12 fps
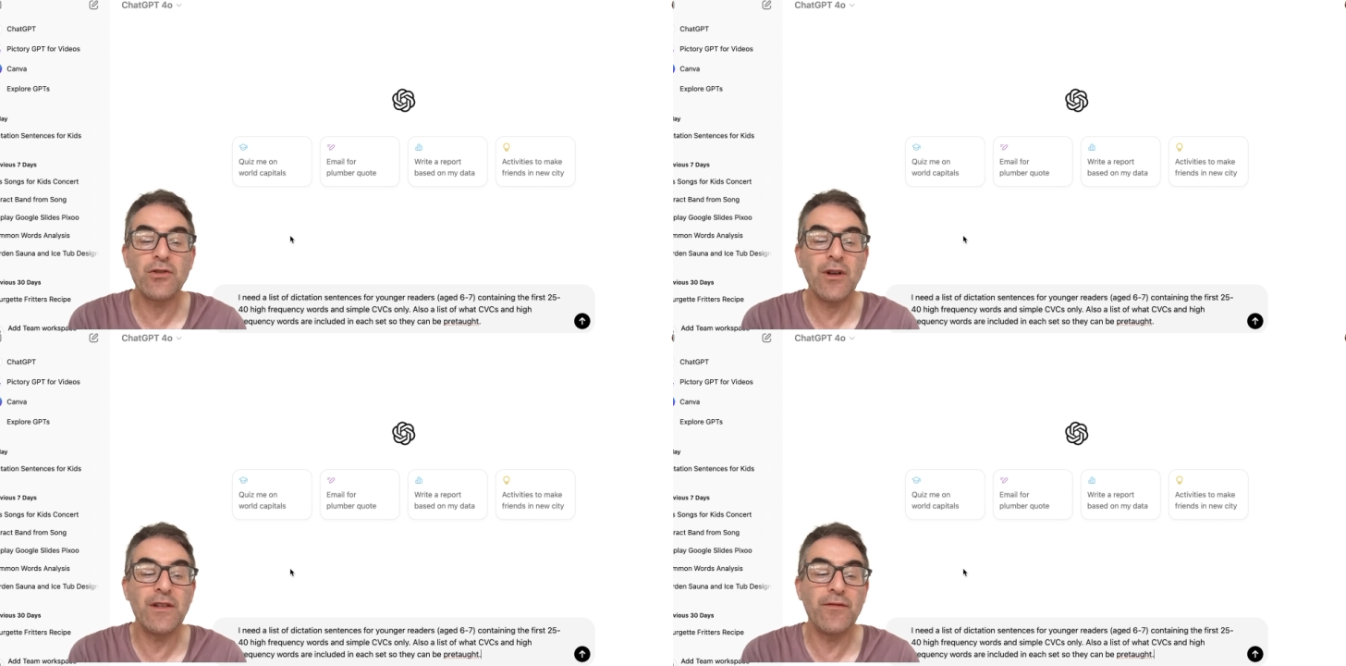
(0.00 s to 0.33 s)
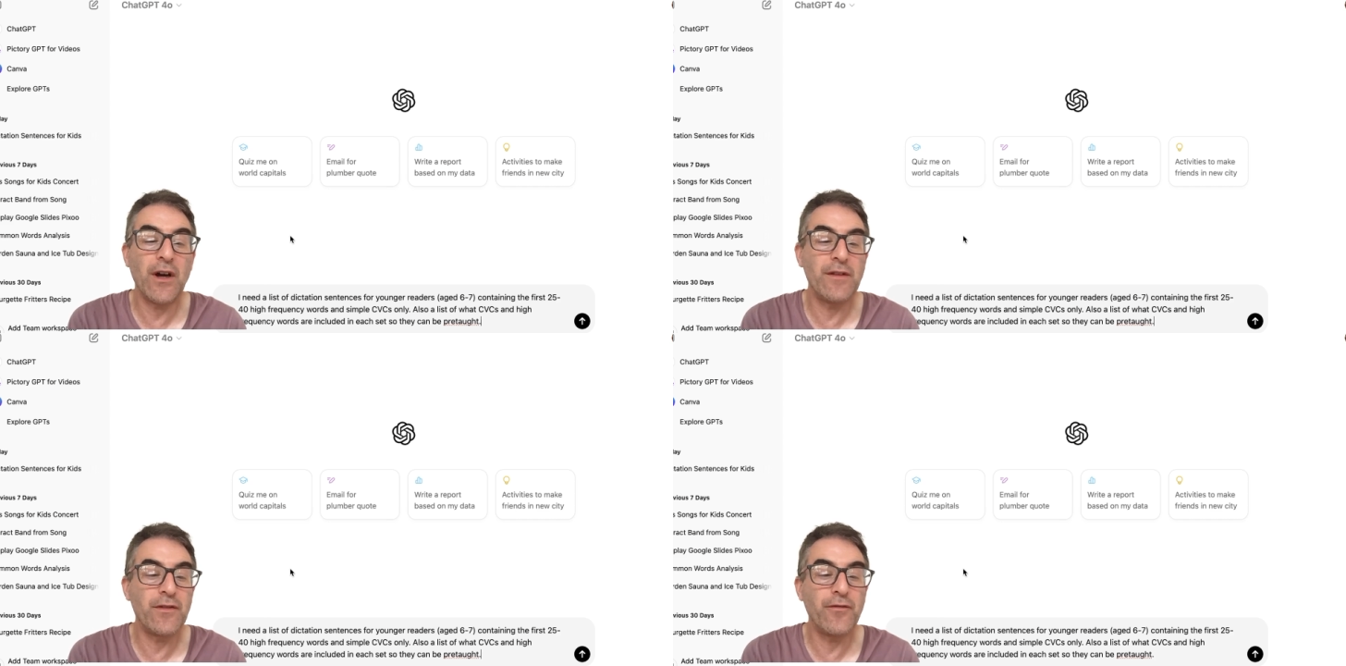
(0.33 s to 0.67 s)

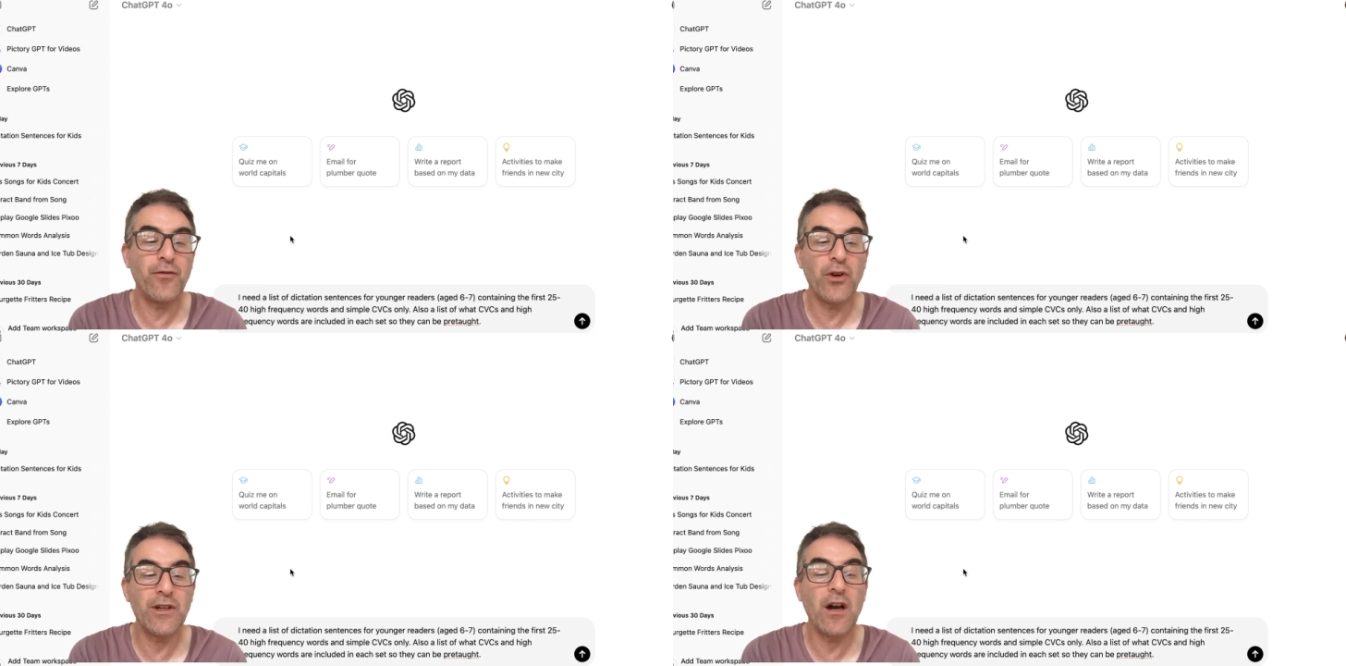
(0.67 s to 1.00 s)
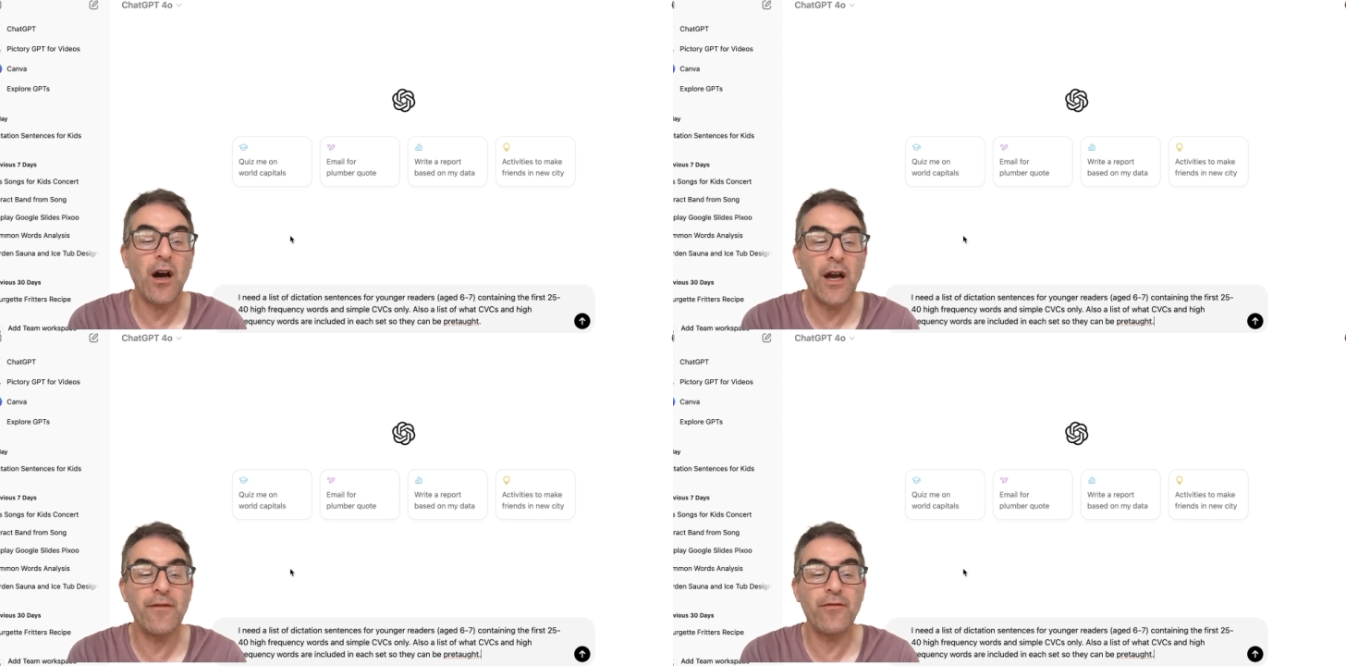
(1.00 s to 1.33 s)
25 to 40
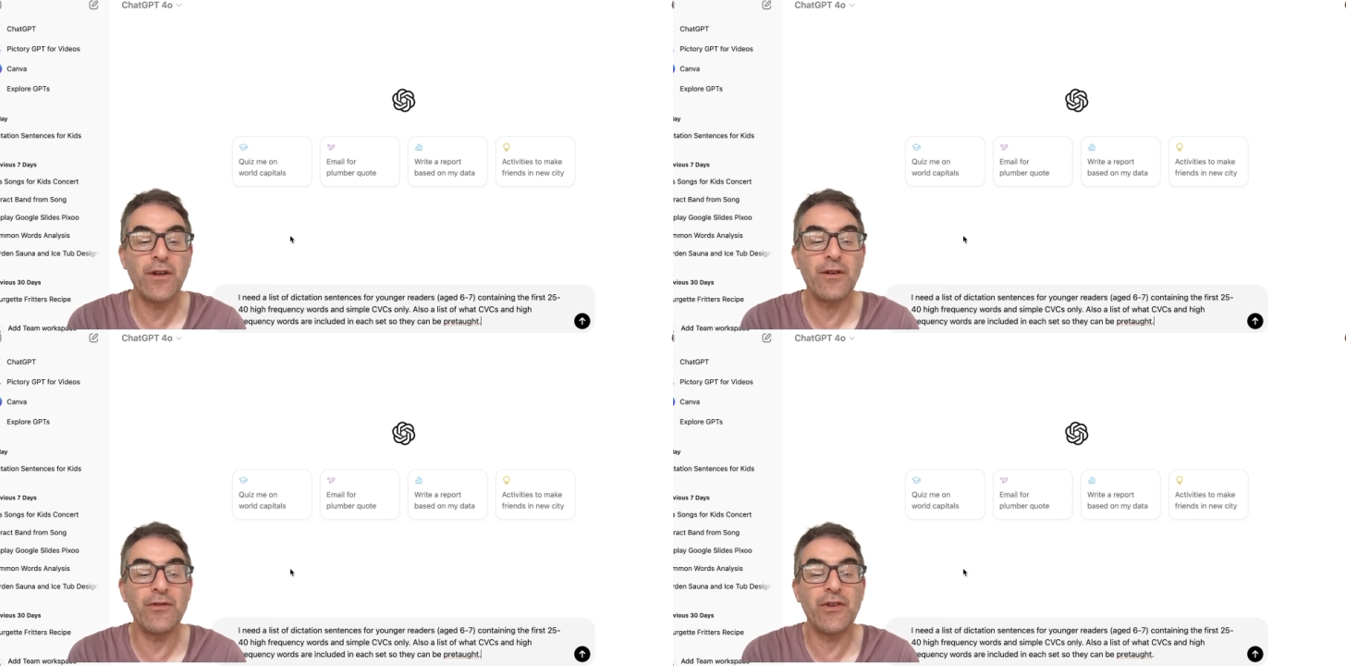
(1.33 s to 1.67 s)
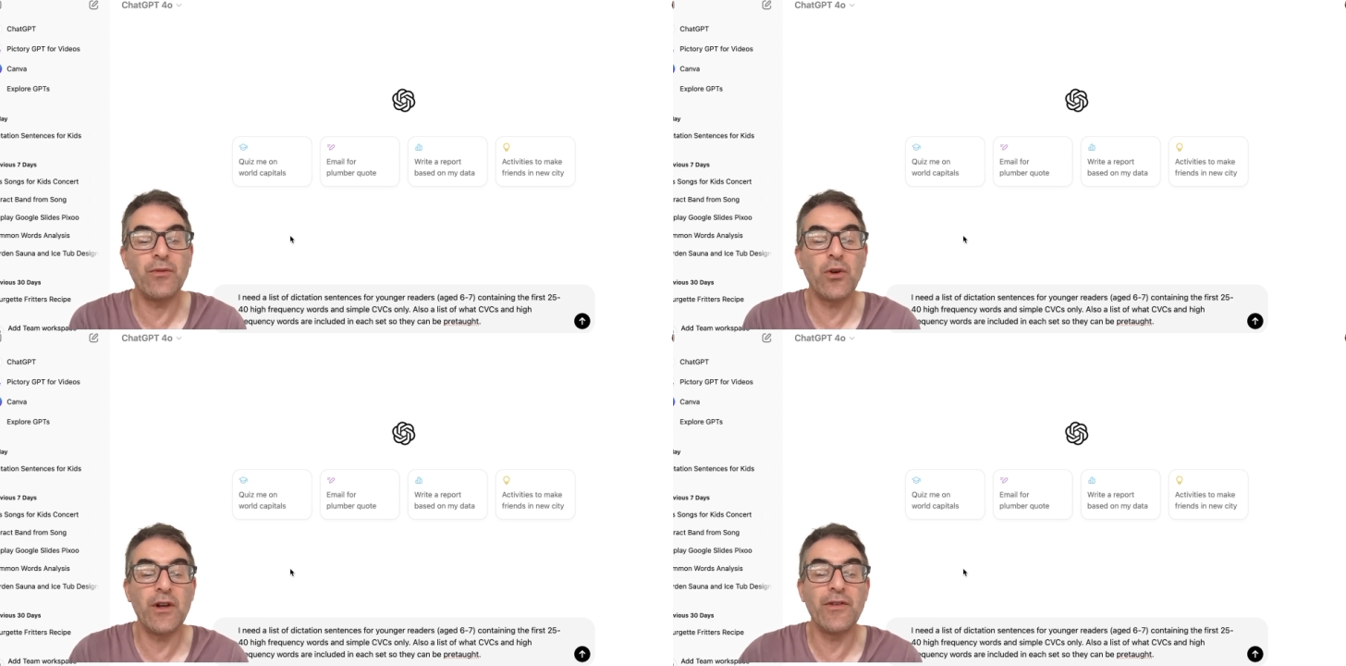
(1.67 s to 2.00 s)
high
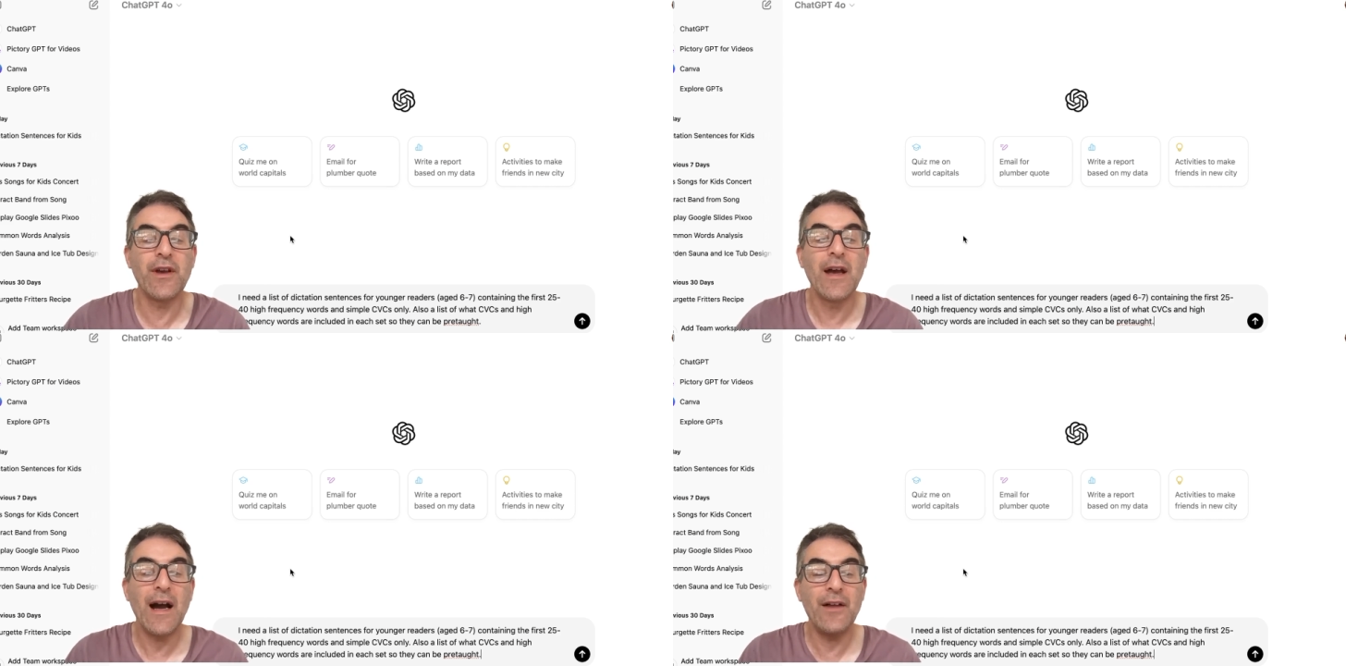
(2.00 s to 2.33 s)
frequency words